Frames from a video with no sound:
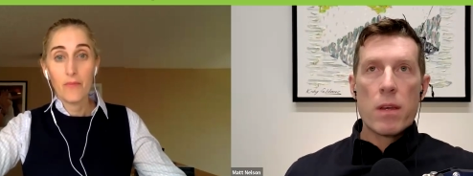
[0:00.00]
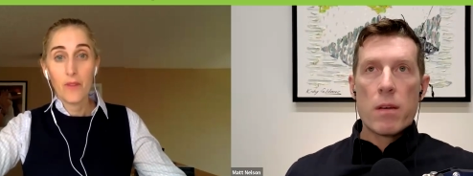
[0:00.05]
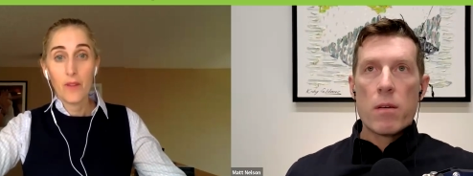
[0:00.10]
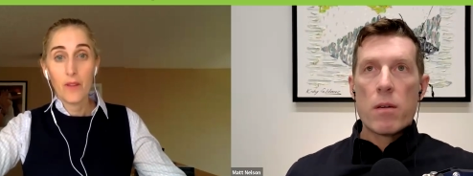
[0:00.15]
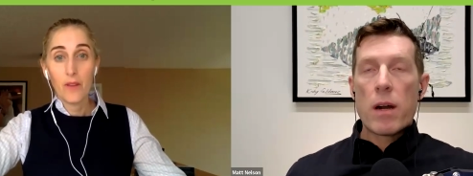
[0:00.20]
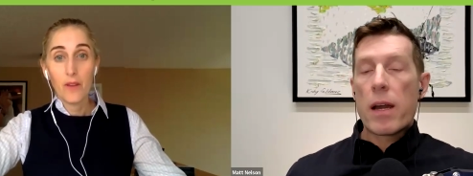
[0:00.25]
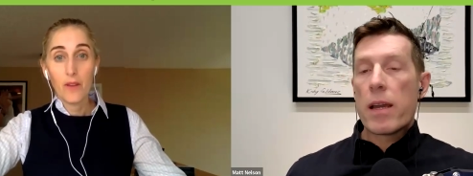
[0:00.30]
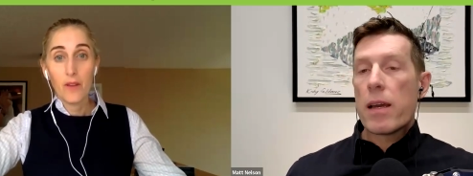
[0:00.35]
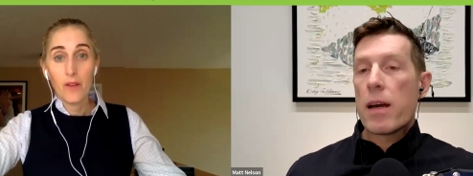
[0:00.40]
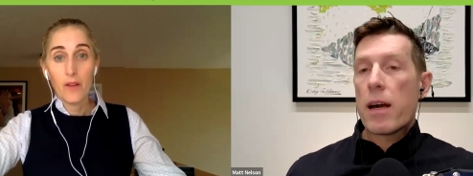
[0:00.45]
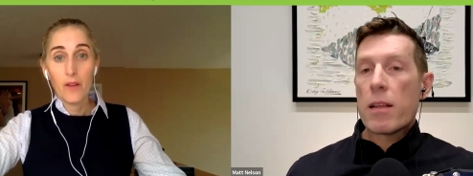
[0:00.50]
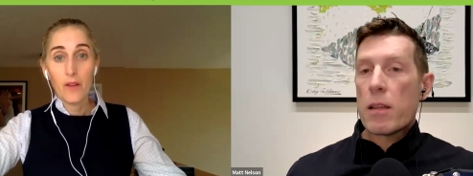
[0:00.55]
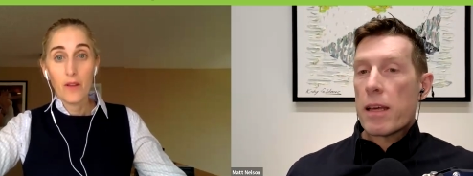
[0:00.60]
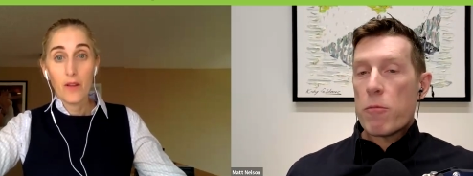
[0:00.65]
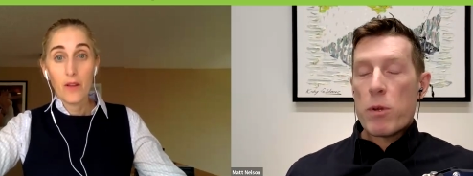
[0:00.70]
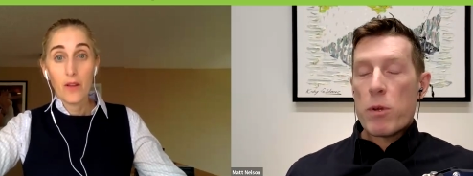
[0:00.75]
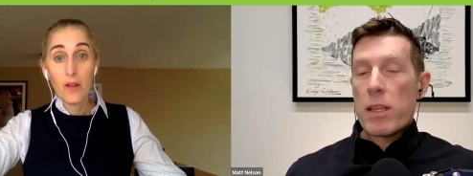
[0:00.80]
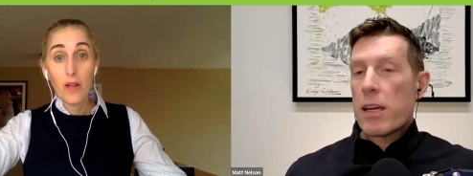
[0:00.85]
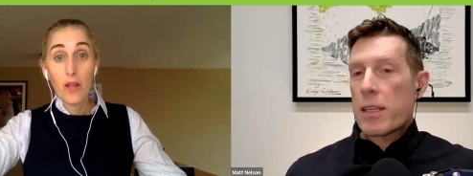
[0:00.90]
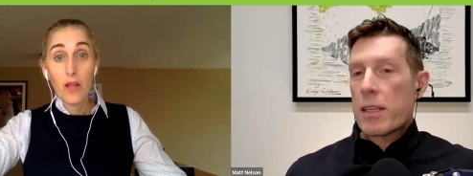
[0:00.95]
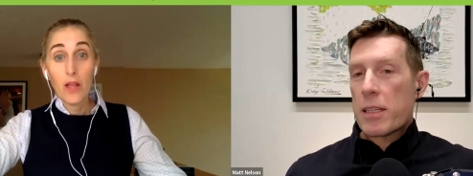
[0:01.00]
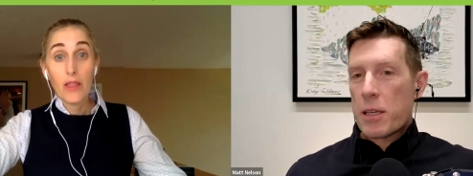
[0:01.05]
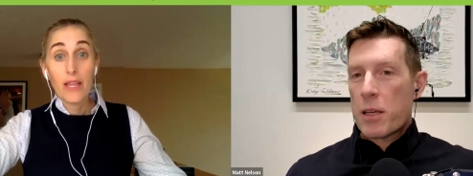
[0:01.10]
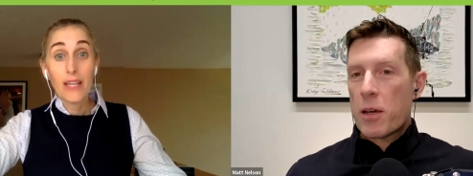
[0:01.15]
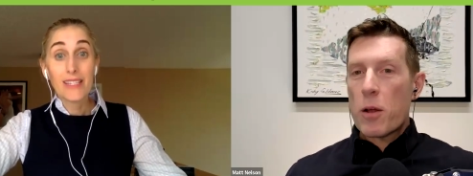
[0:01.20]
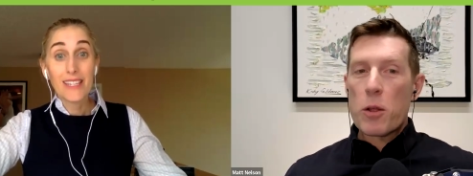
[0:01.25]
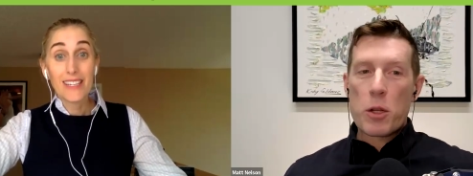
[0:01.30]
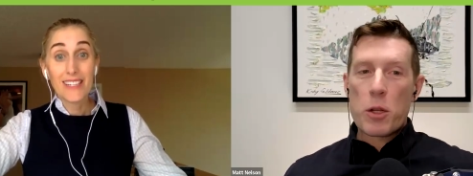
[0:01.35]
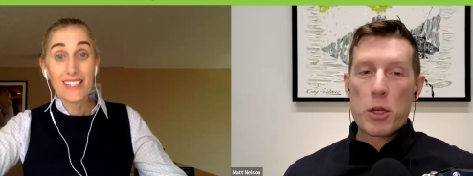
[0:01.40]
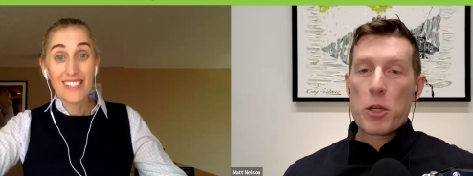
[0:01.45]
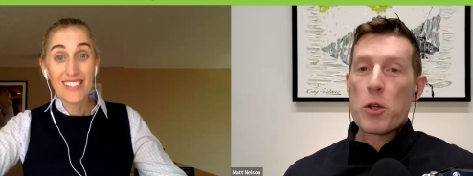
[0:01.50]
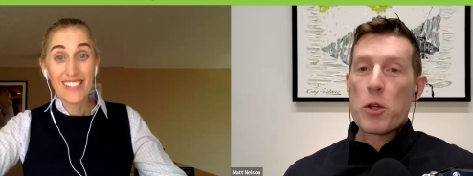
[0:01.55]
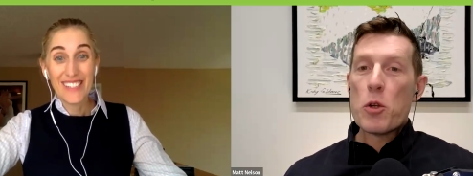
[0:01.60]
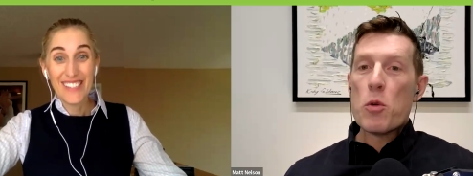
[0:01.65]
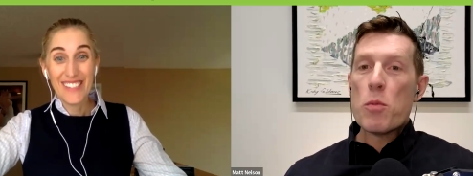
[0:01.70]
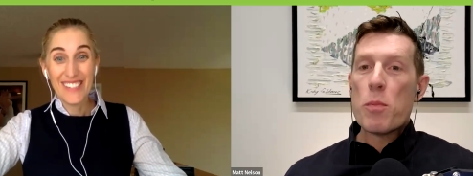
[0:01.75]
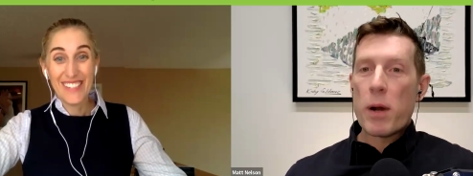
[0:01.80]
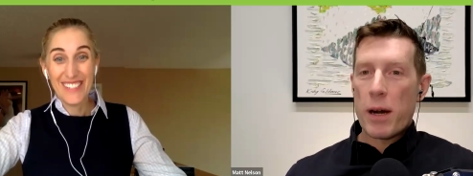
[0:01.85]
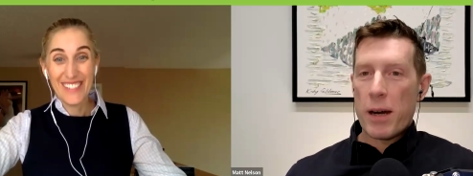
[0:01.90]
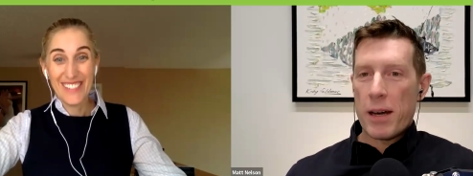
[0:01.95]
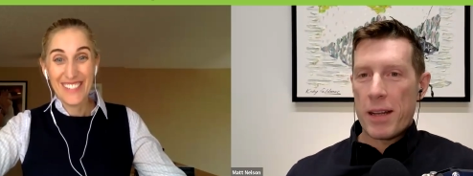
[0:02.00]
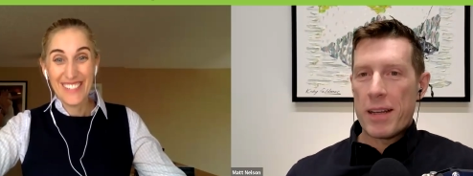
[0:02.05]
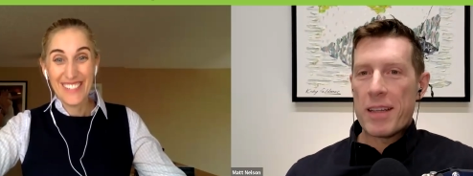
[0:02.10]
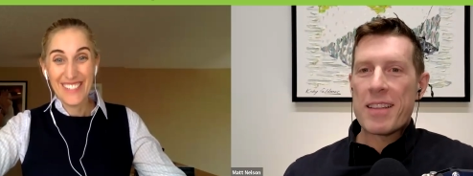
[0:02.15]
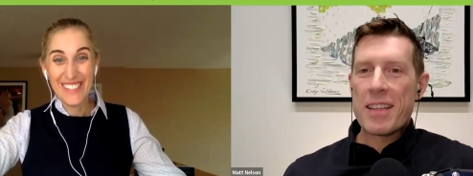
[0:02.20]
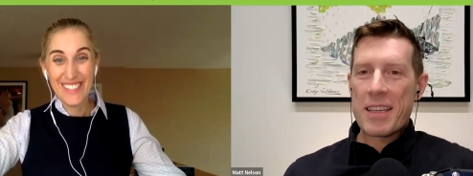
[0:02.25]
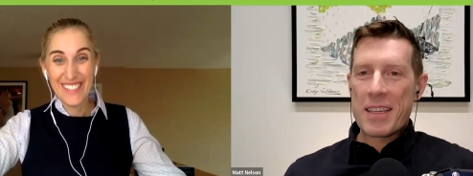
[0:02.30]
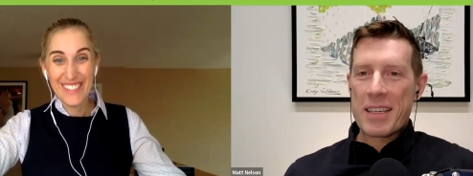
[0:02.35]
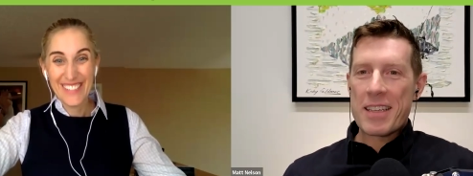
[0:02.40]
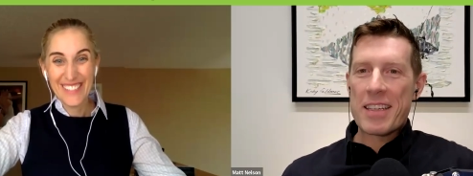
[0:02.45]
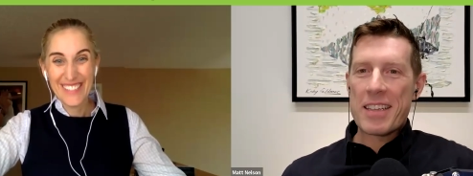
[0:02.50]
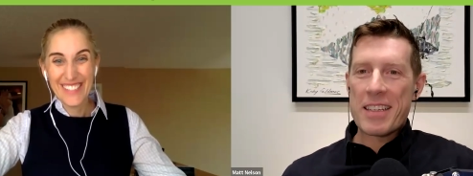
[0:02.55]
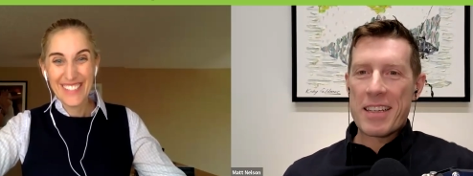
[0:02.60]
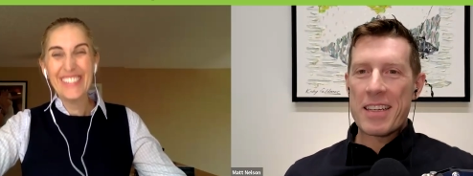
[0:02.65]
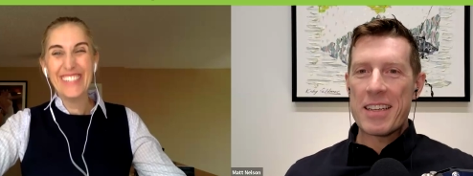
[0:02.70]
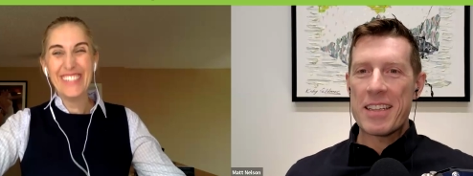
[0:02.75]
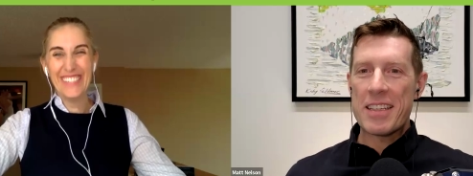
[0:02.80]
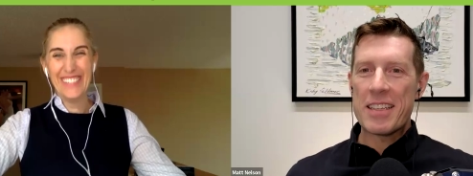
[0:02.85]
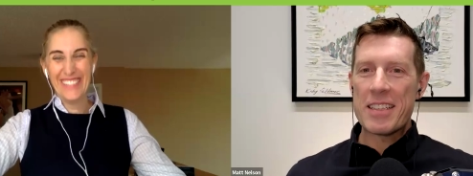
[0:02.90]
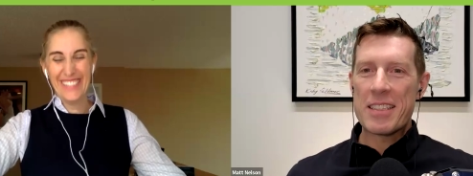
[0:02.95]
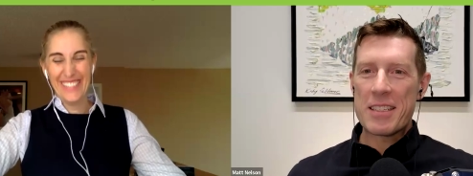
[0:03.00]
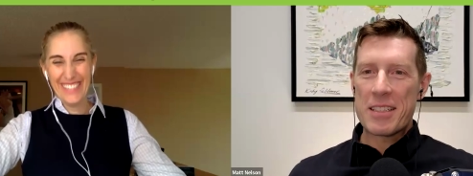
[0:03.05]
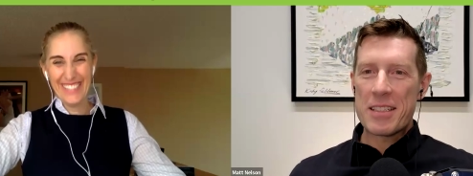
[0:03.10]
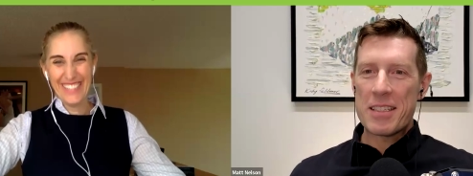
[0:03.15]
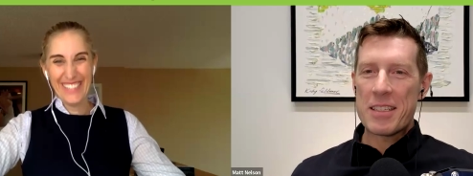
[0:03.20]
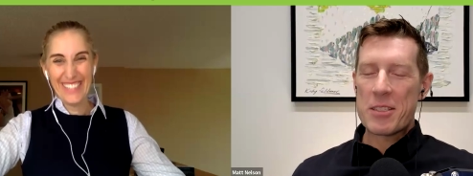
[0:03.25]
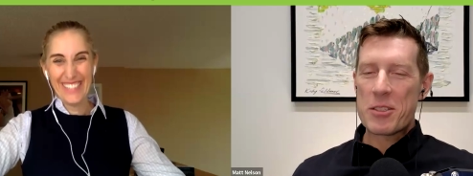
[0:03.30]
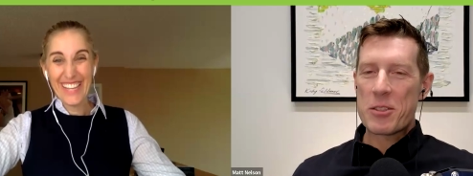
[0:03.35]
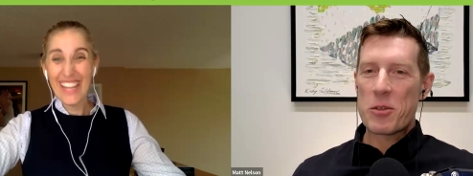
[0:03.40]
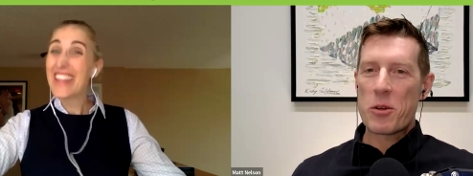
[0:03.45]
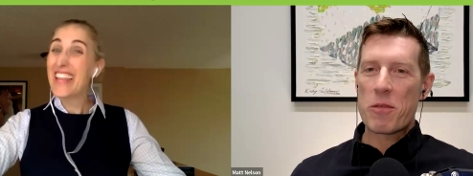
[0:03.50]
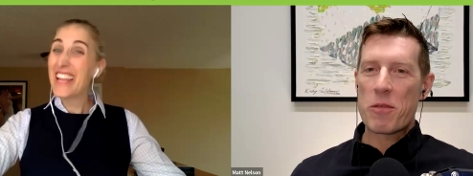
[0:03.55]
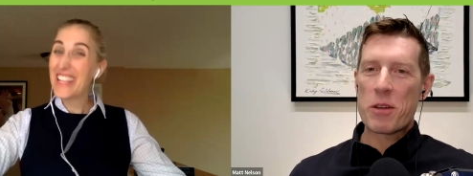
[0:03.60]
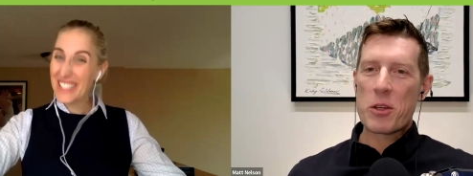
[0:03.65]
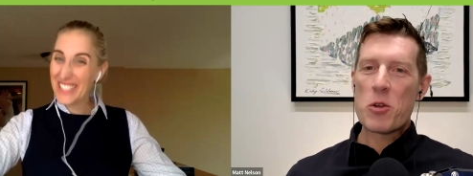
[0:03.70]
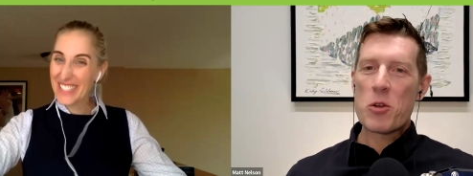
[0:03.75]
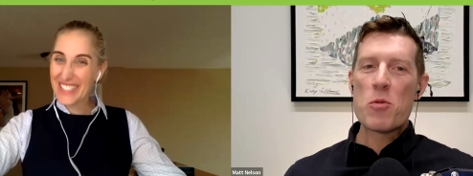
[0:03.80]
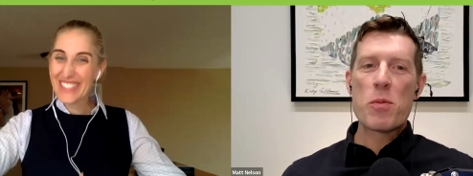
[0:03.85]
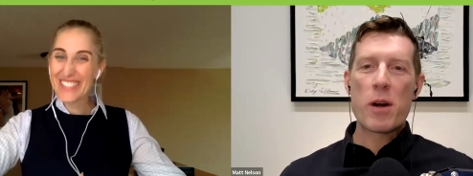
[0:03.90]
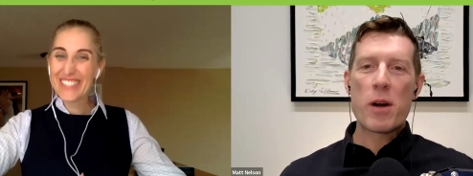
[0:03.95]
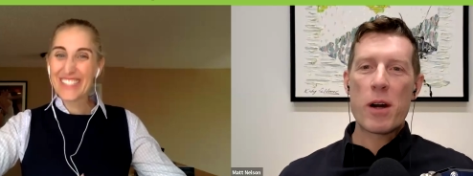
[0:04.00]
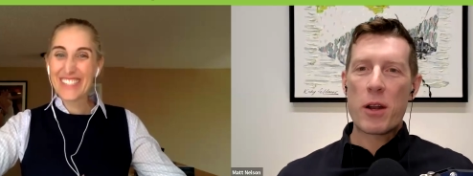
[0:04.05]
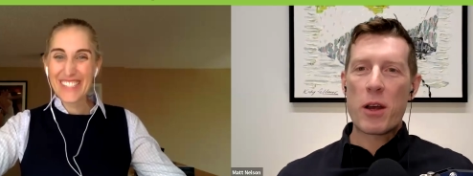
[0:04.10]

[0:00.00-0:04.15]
Speaker 1: I, I like we like to call it a coupon, like a, a it's it's sort of a coupon it.